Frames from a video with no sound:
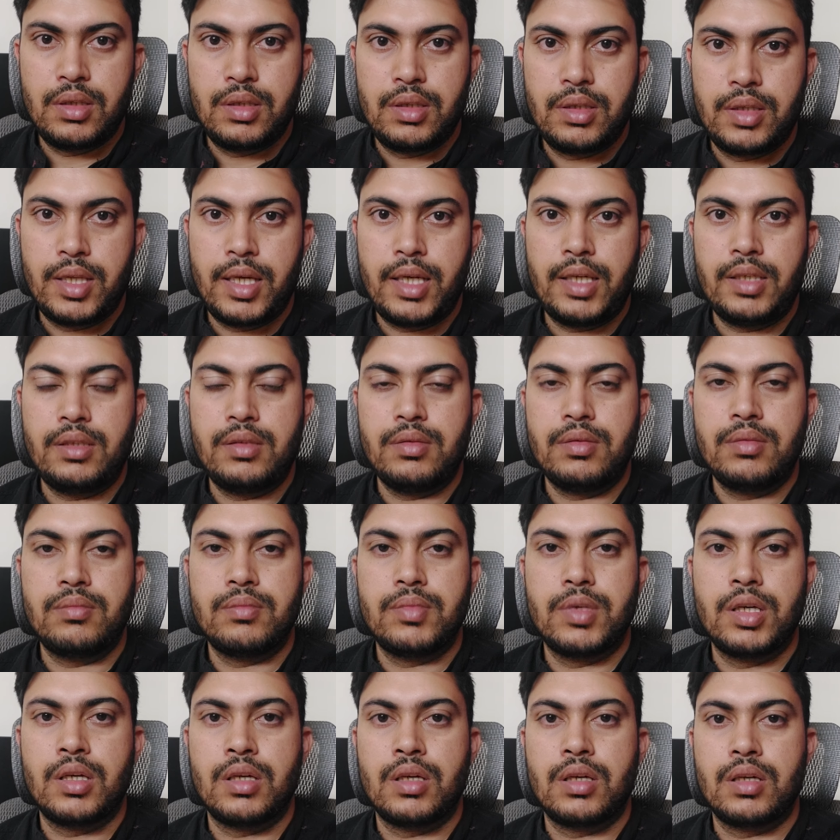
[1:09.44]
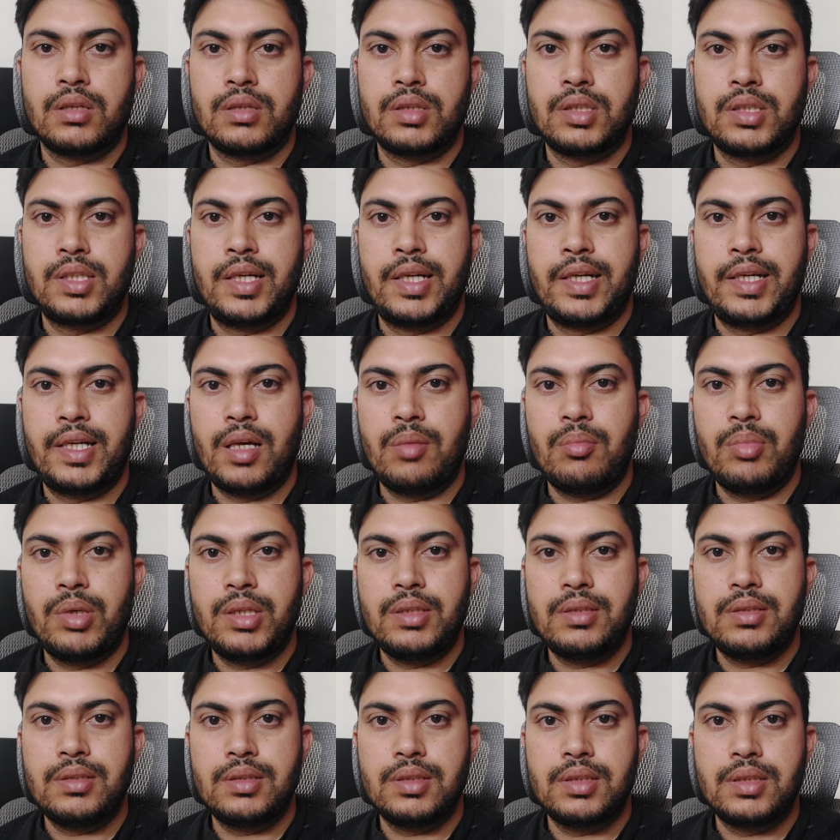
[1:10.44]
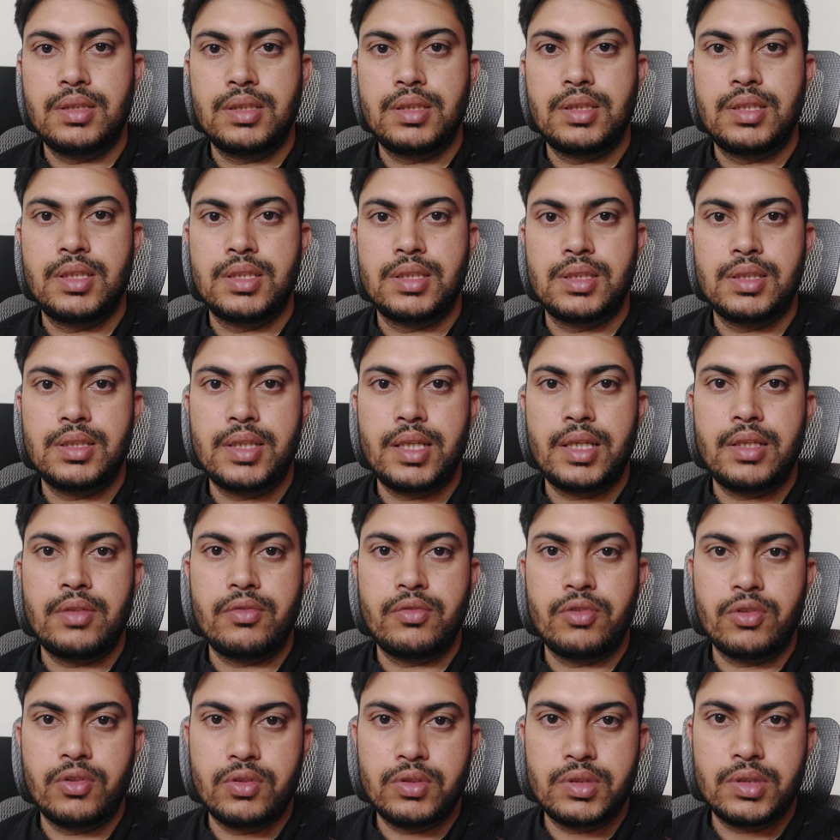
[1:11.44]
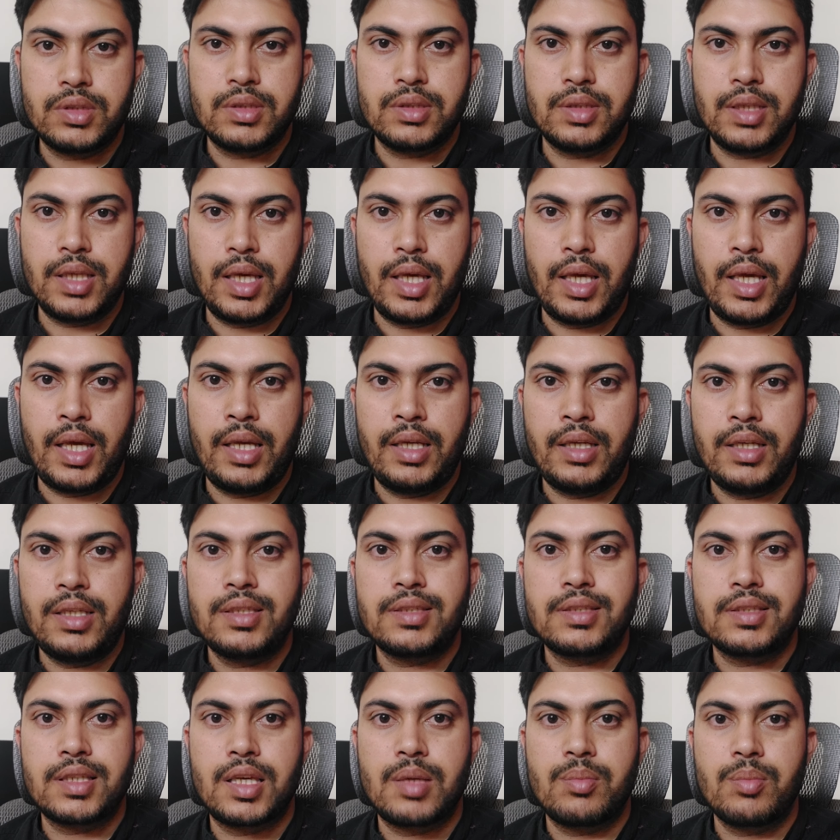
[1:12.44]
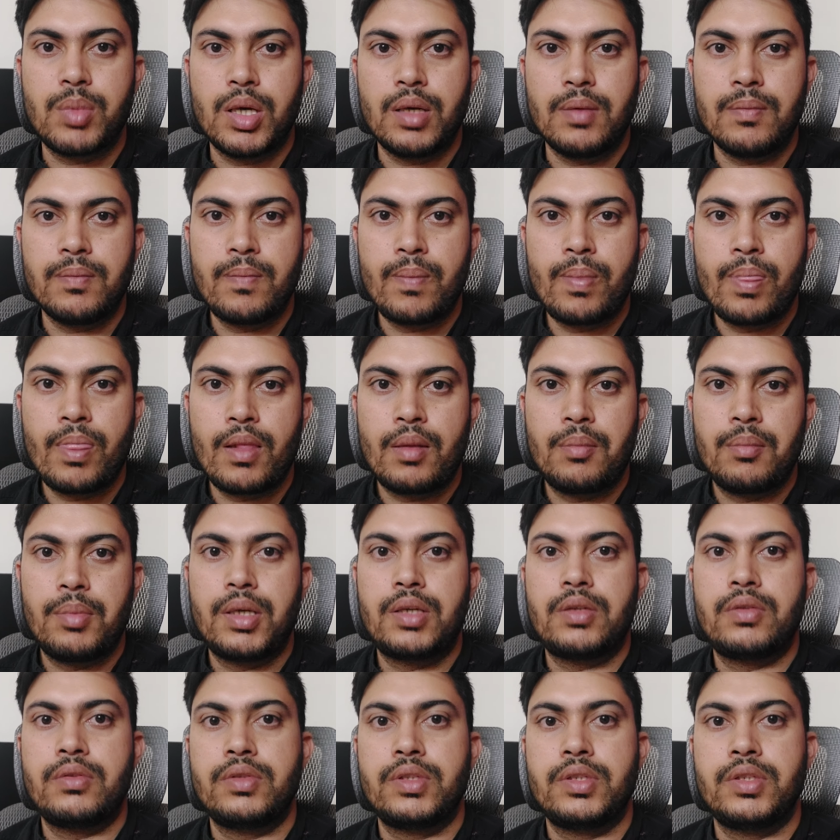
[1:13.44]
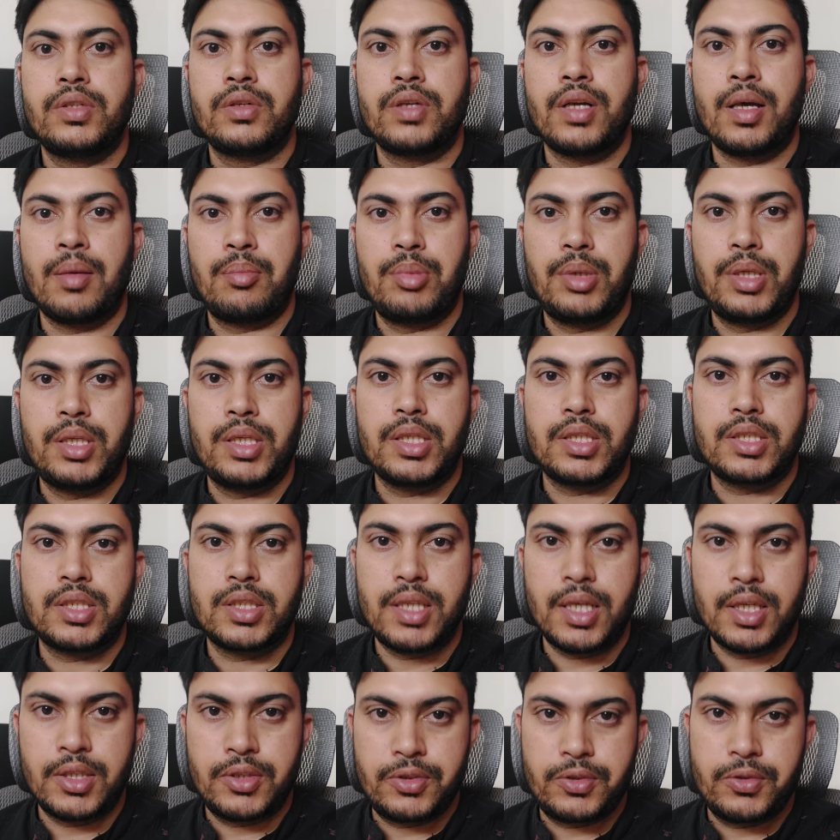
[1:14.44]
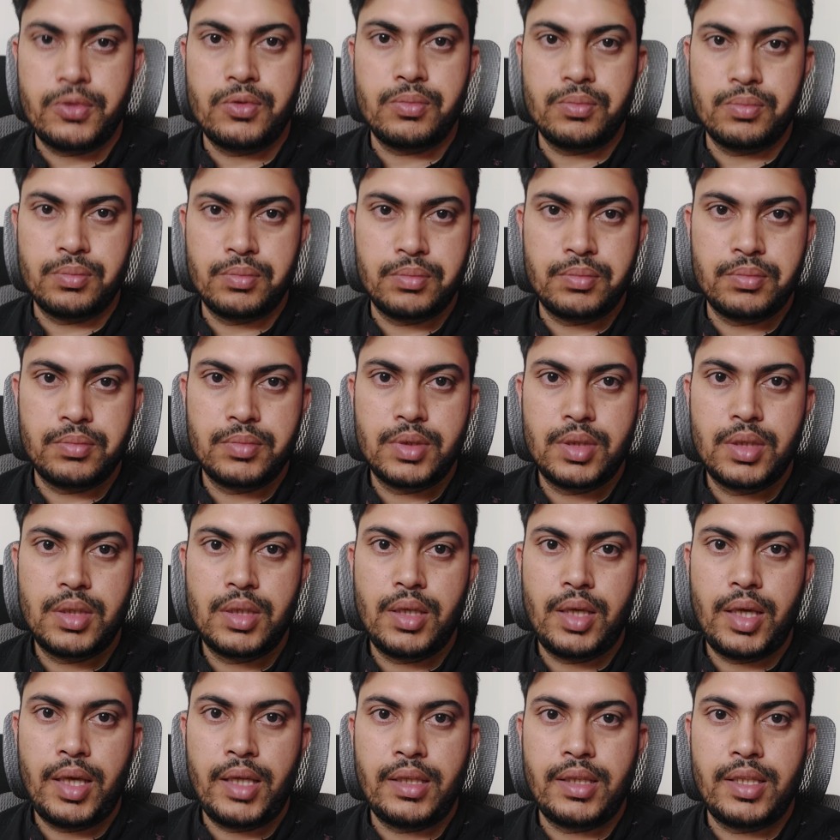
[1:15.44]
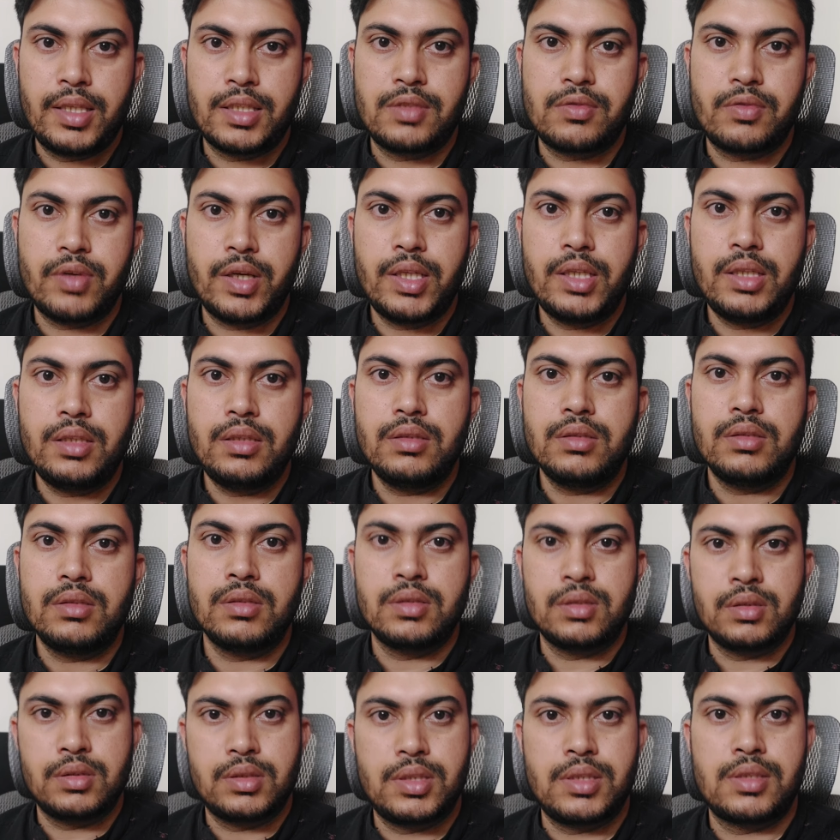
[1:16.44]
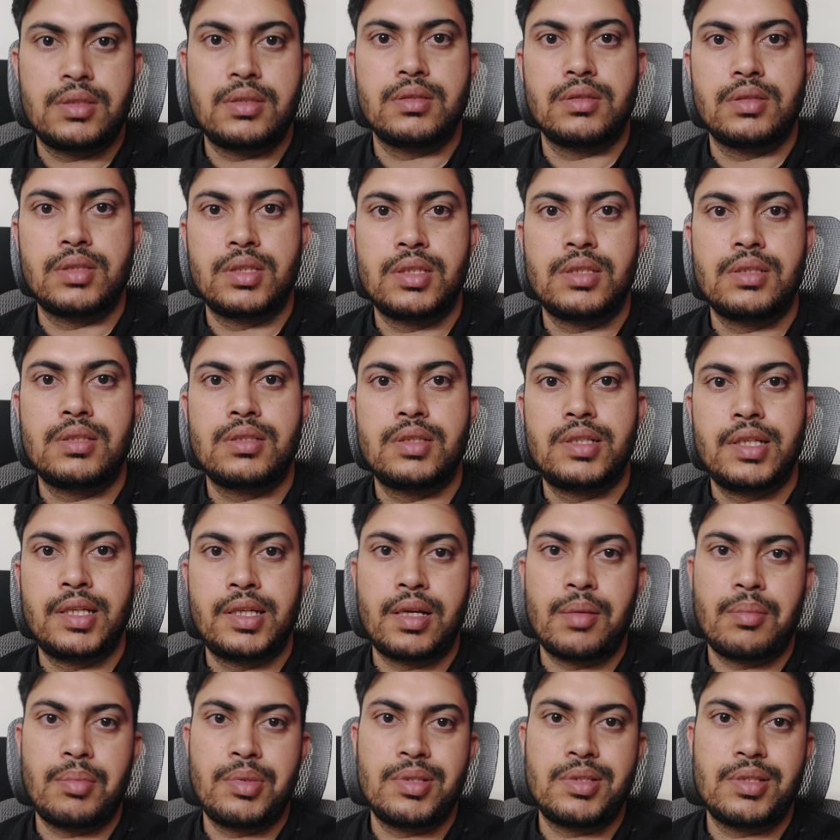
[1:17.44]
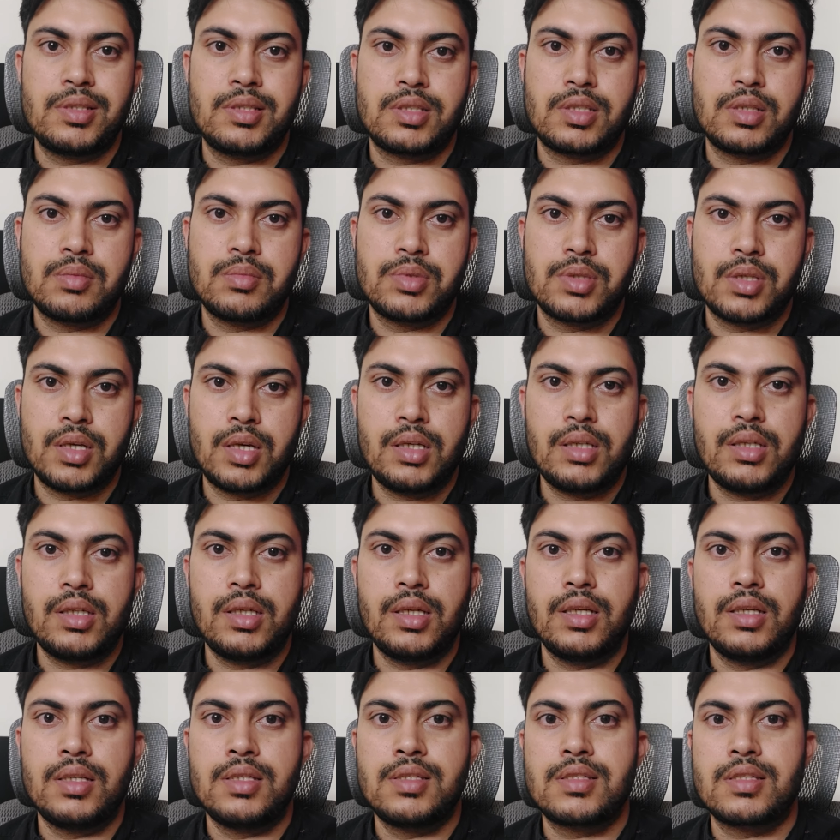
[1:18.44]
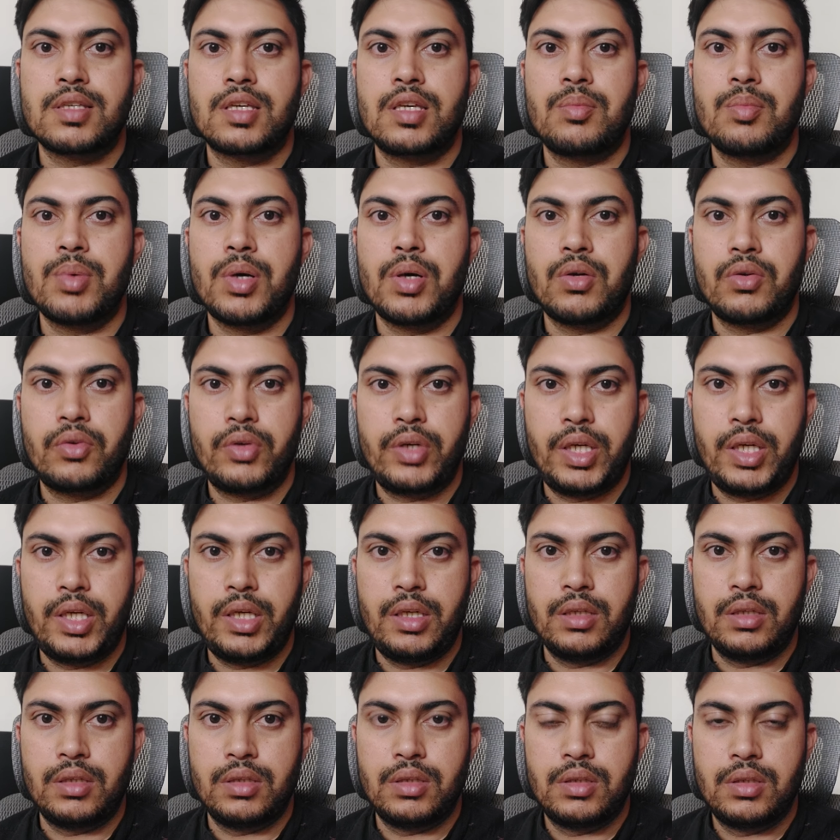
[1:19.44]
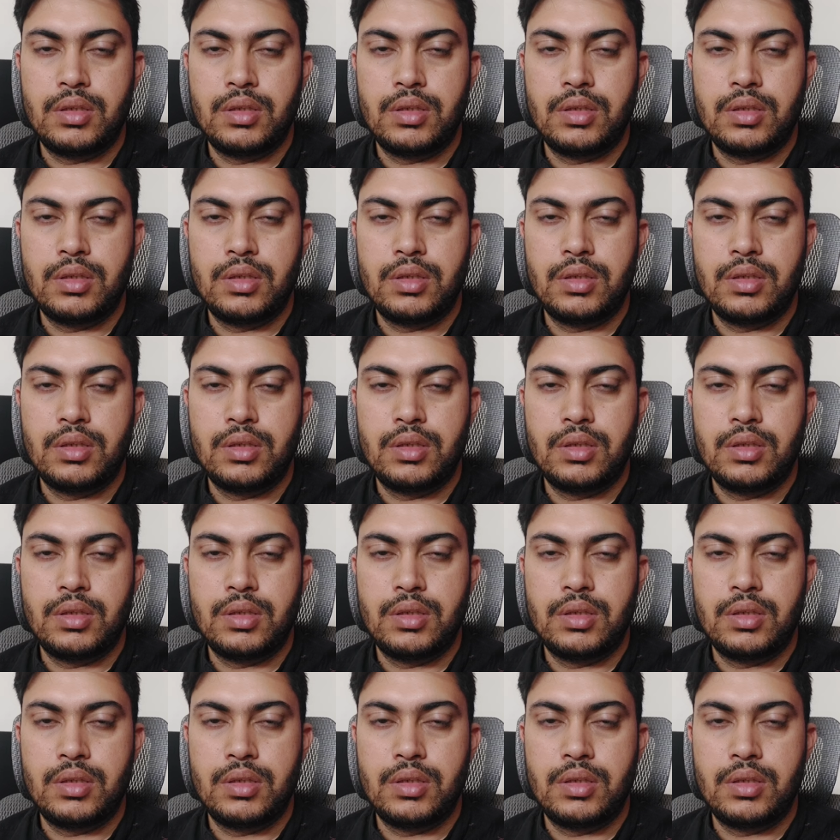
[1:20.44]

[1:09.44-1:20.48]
that the database doesn't enforce any schema, but your application assume, and that's why these database systems are schema on read.